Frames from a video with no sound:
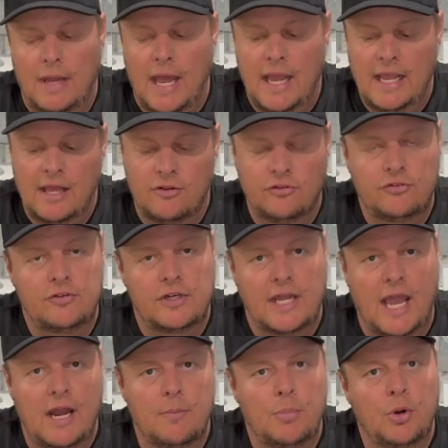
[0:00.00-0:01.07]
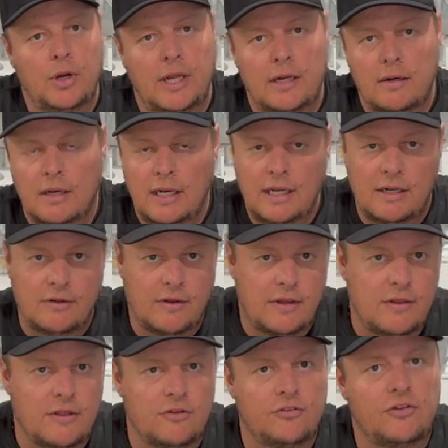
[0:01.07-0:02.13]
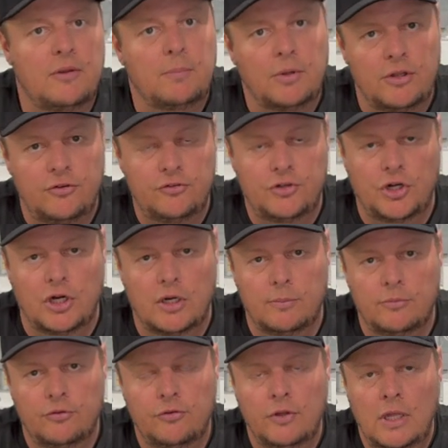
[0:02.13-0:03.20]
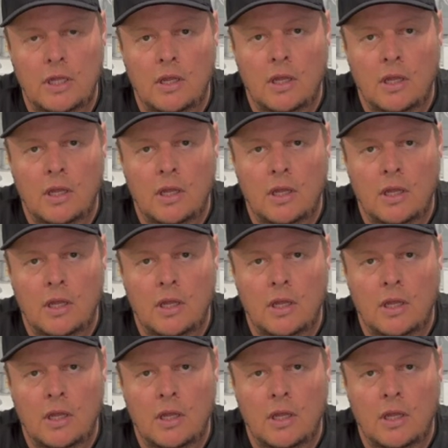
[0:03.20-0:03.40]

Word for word: I guess to kind of put it in the simplest terms,